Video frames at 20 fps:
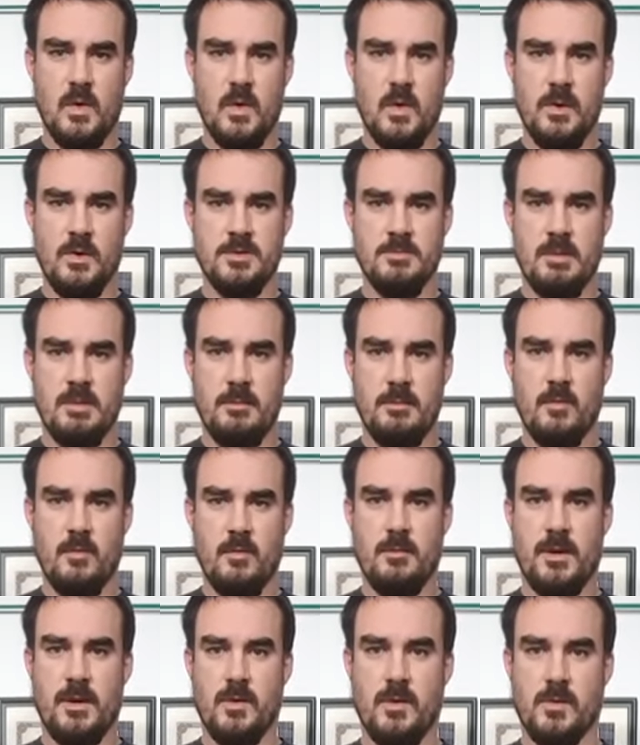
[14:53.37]
Who knows? It might be
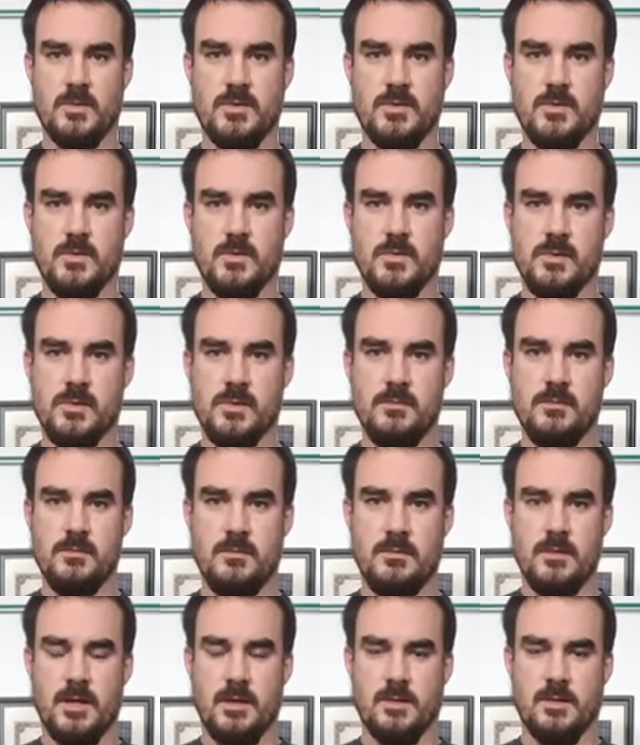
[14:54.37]
one of my old school
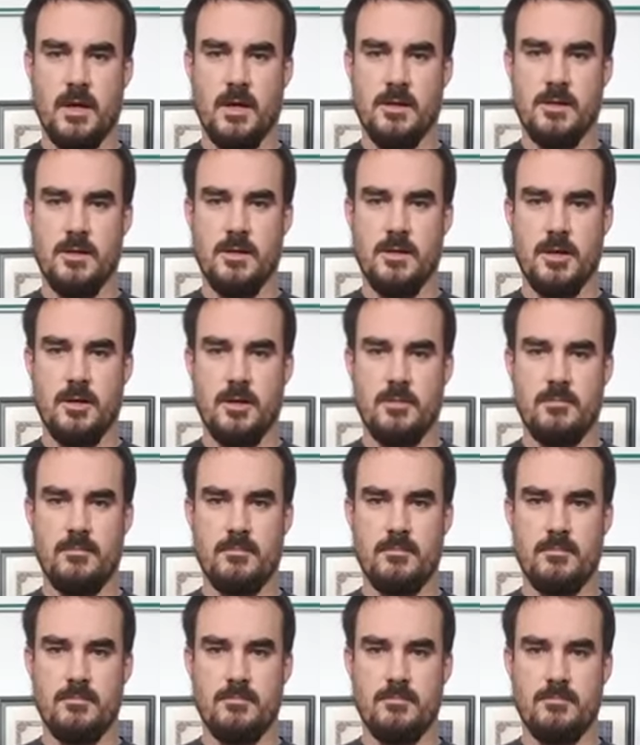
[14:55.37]
or
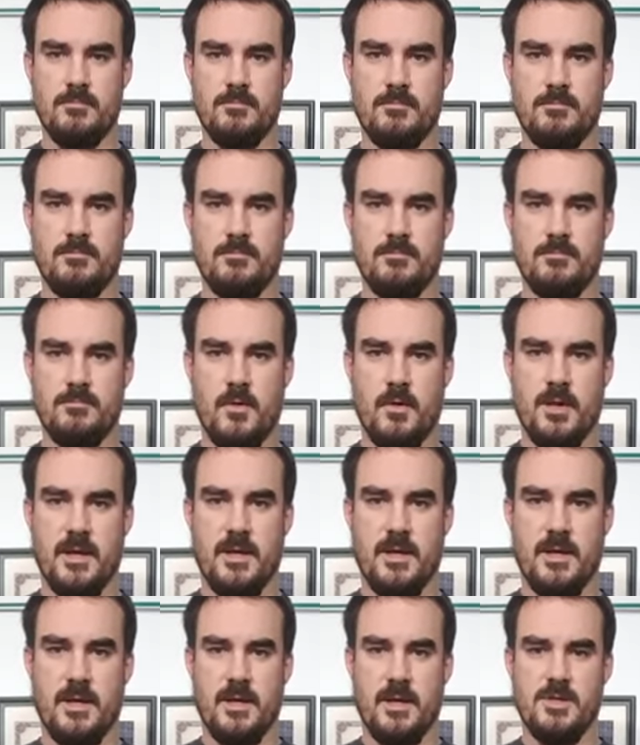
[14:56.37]
Brotherhood of the
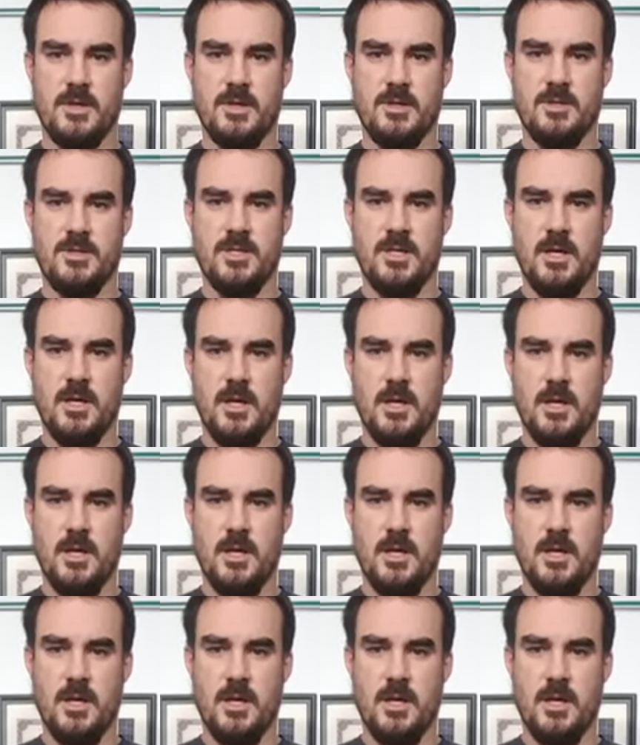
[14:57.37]
Kilt shirts.